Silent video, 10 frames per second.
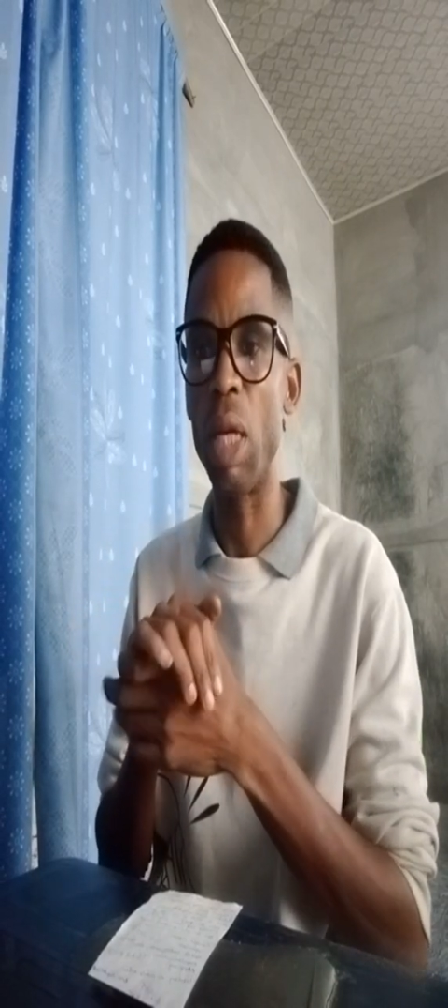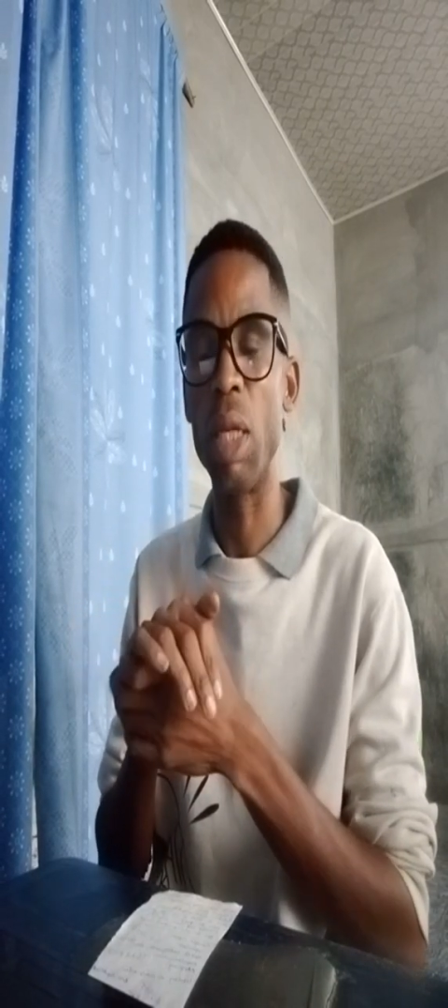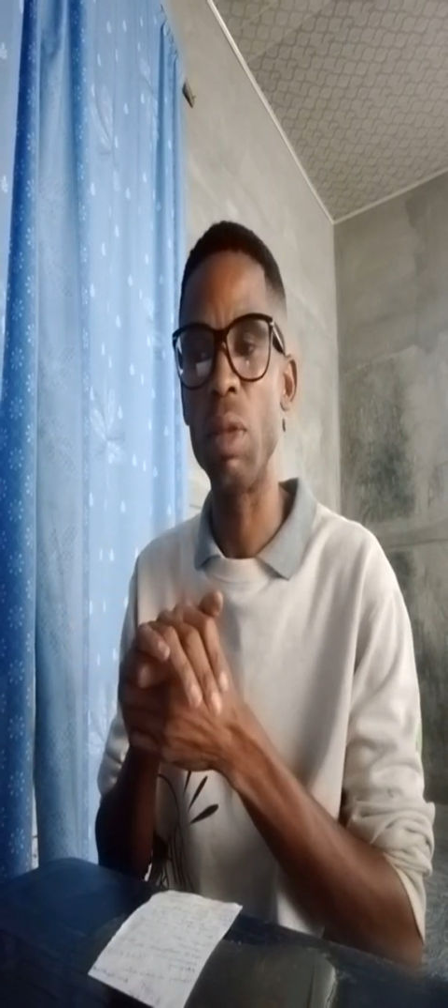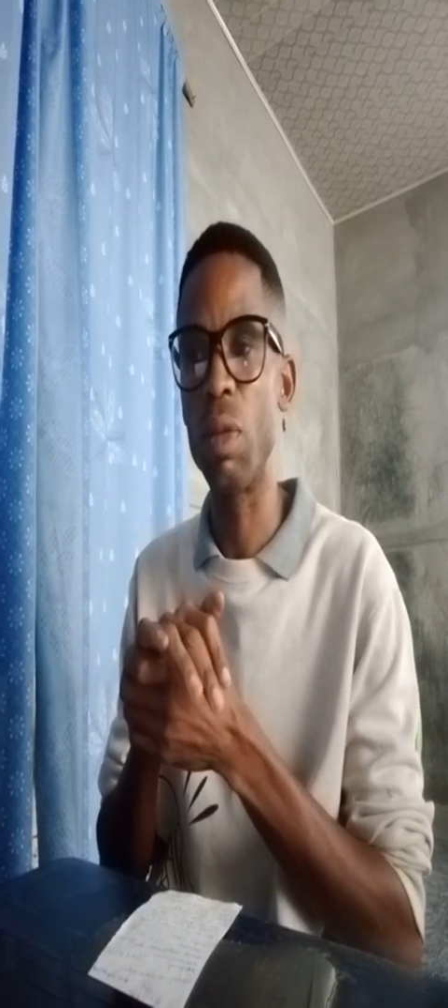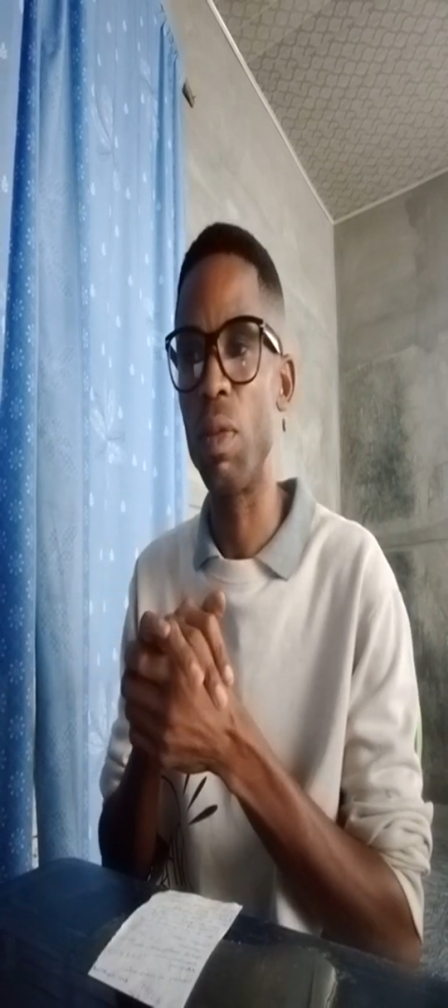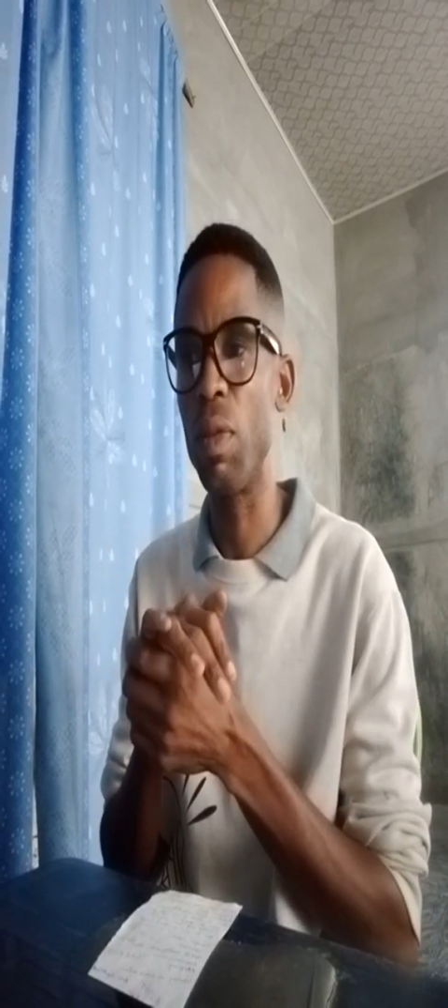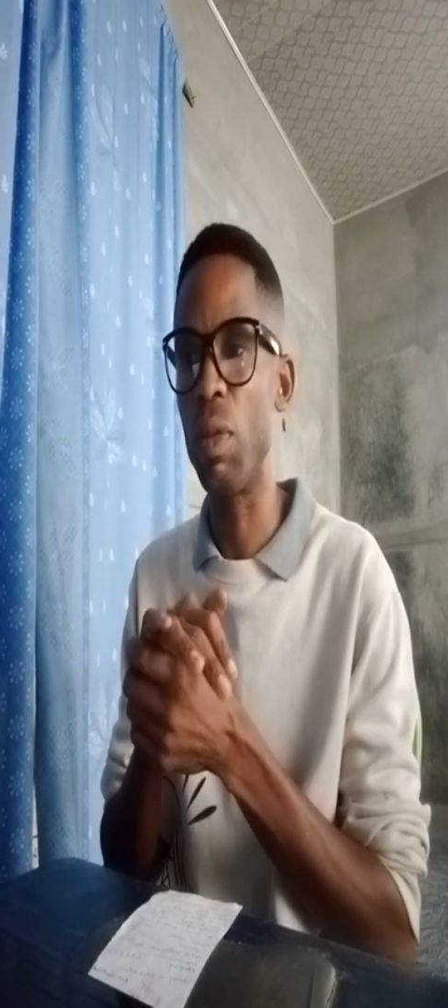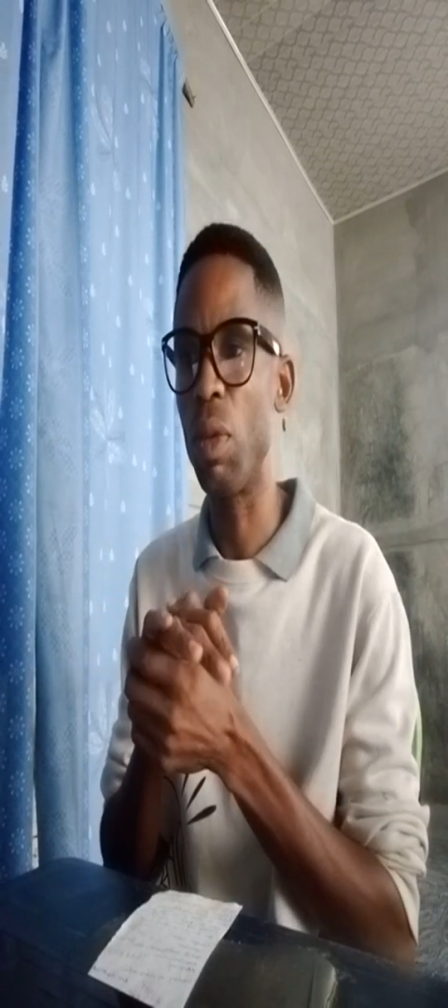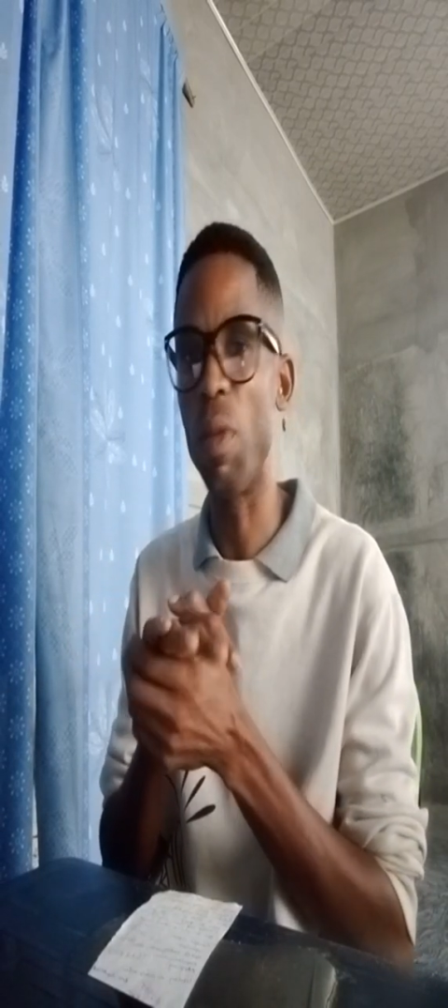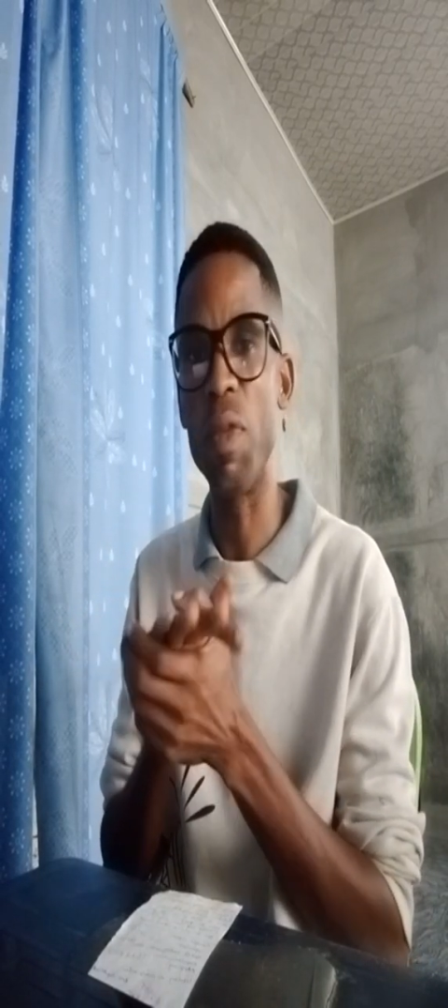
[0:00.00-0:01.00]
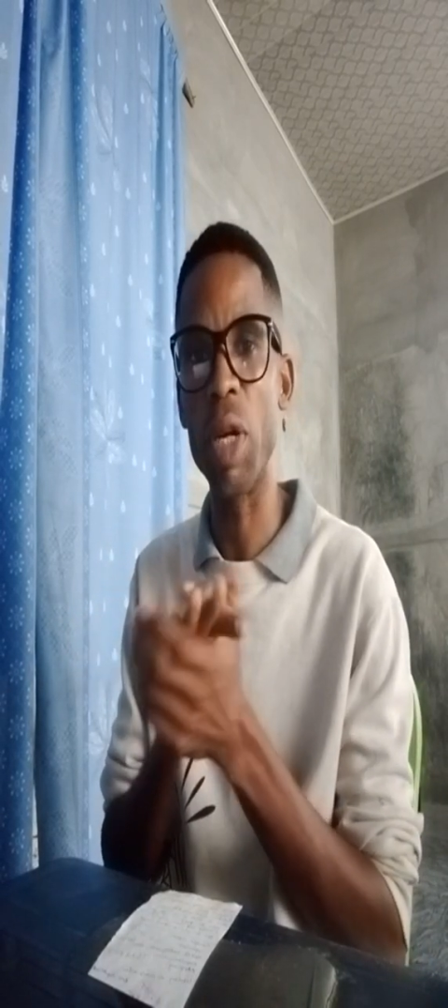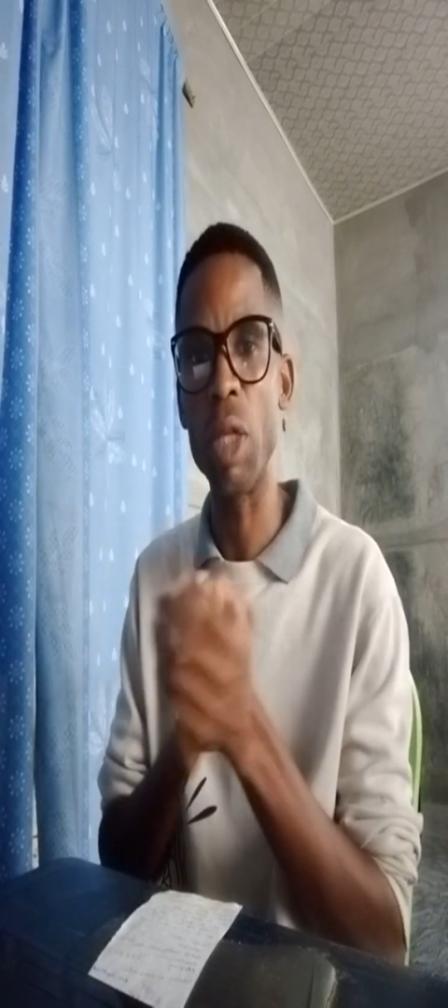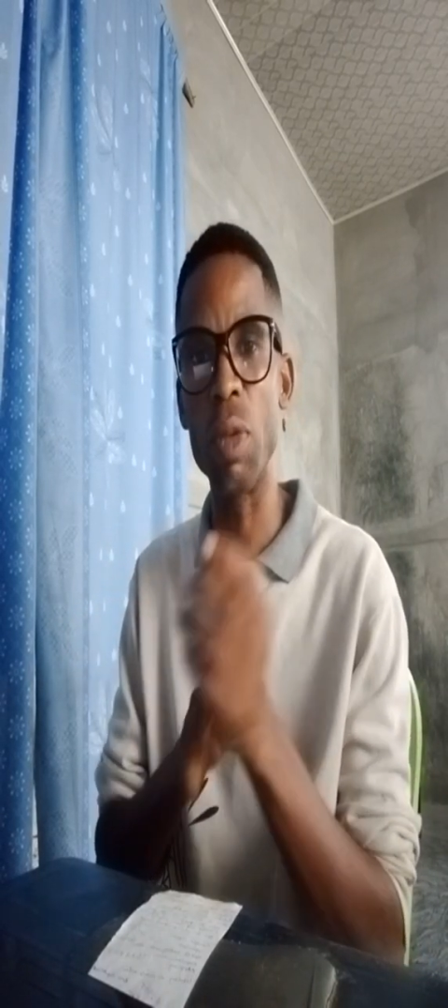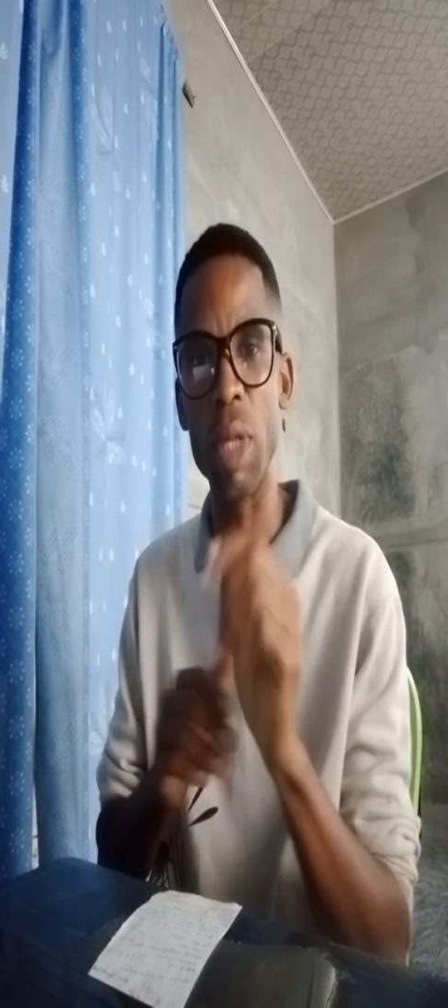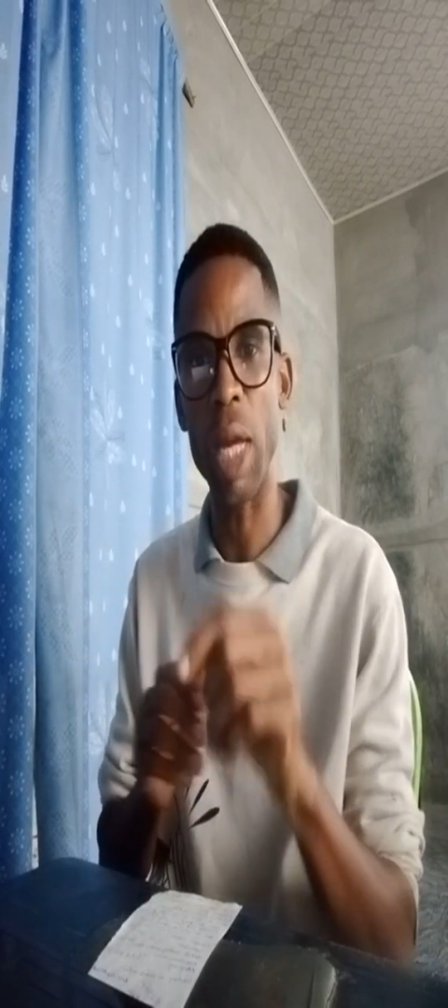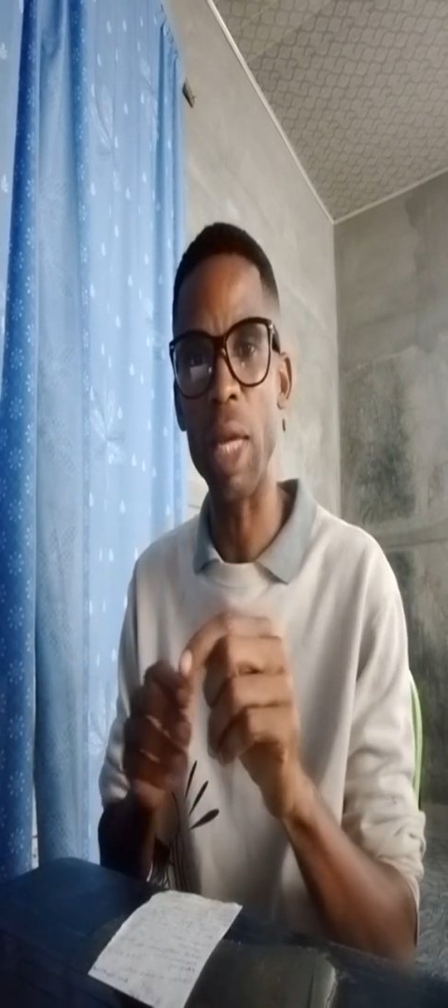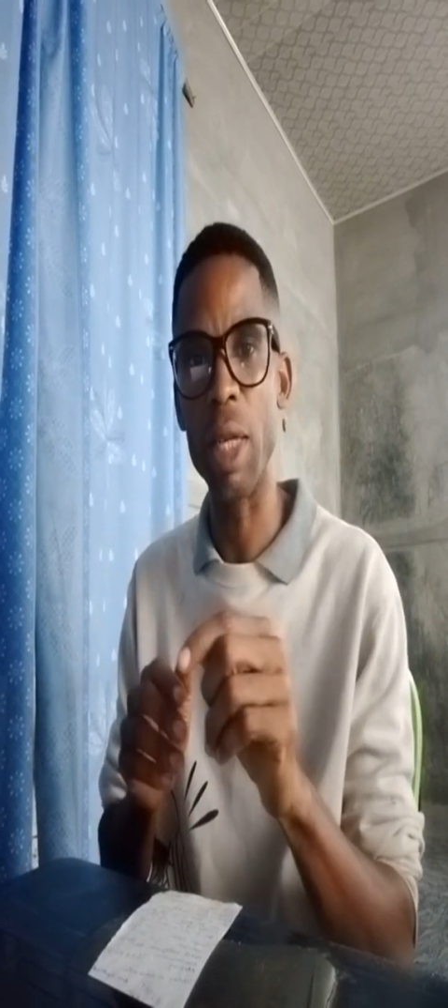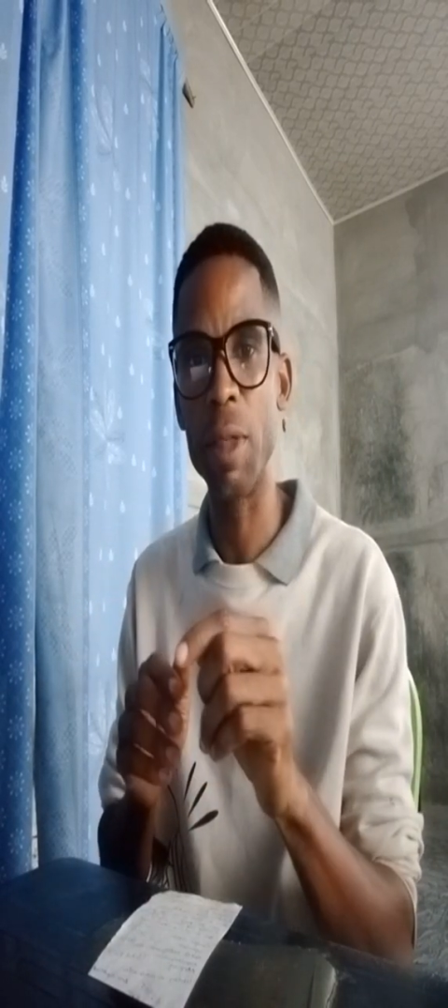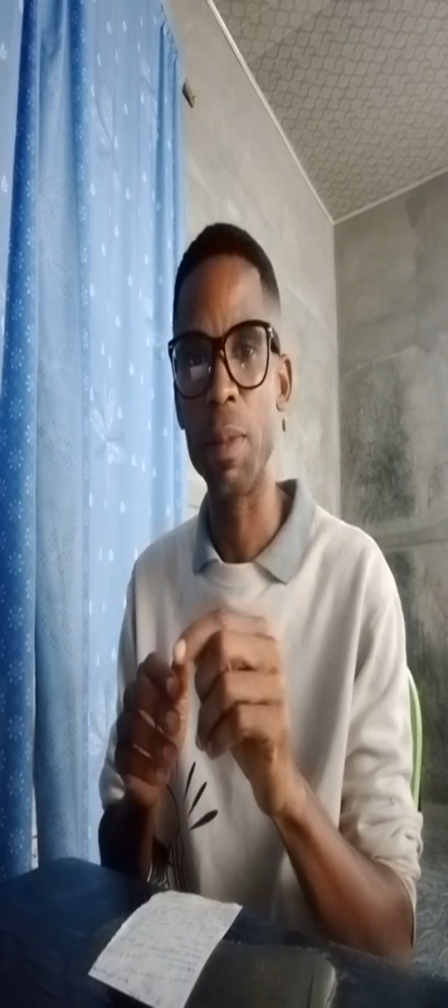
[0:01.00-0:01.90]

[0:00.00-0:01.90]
And then don't forget to like